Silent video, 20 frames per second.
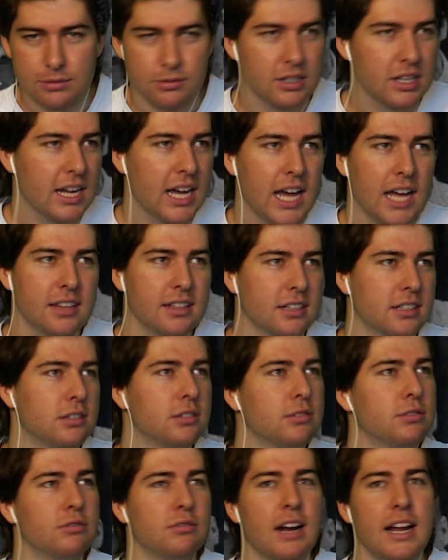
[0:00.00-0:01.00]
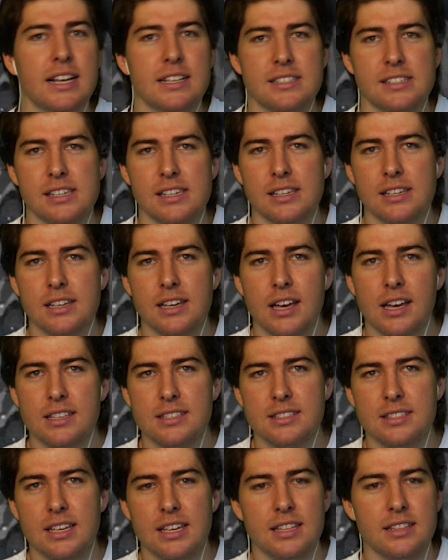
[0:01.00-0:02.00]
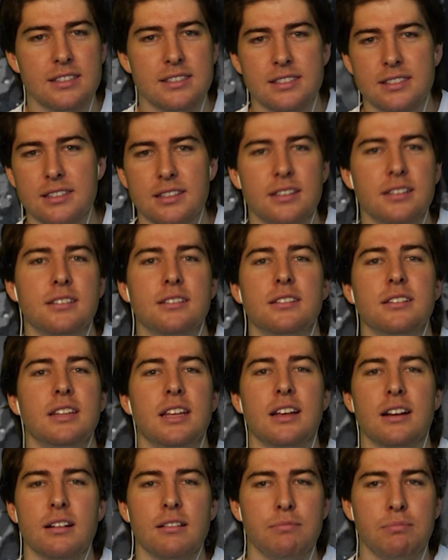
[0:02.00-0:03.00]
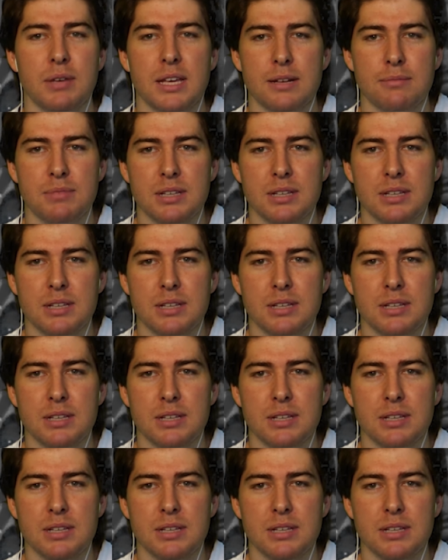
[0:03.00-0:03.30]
What other crazy scenes could there have been?